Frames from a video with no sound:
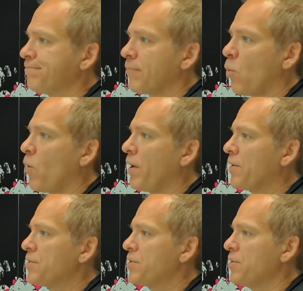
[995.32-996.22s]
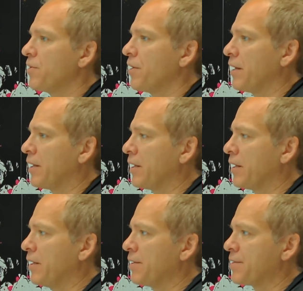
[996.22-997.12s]
What else do you think
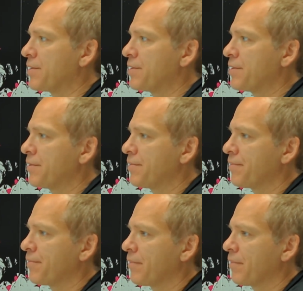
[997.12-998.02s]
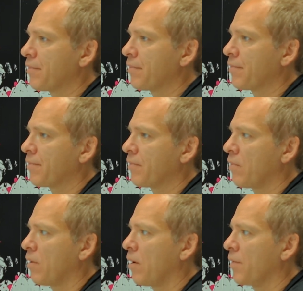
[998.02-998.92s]
is
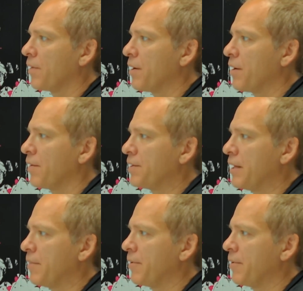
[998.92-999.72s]
on the table